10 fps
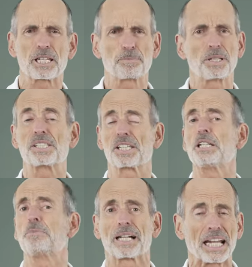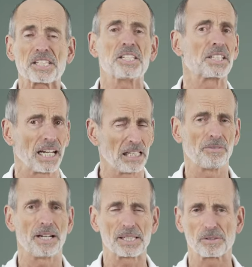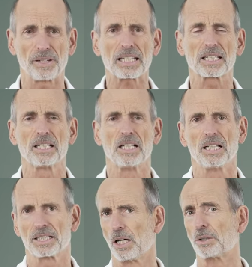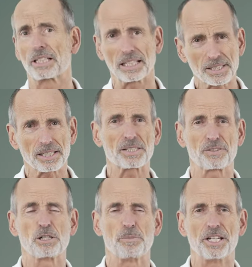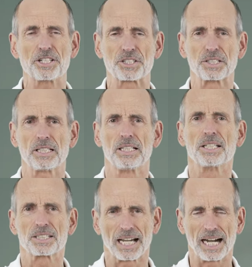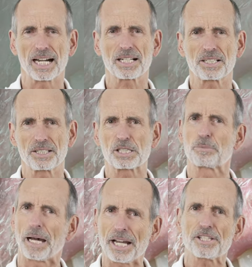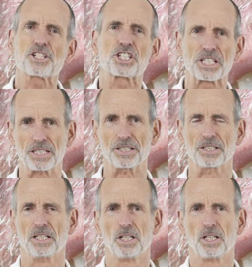It wears down your teeth. Some of them even break off. And many people wear these so-called dental guards.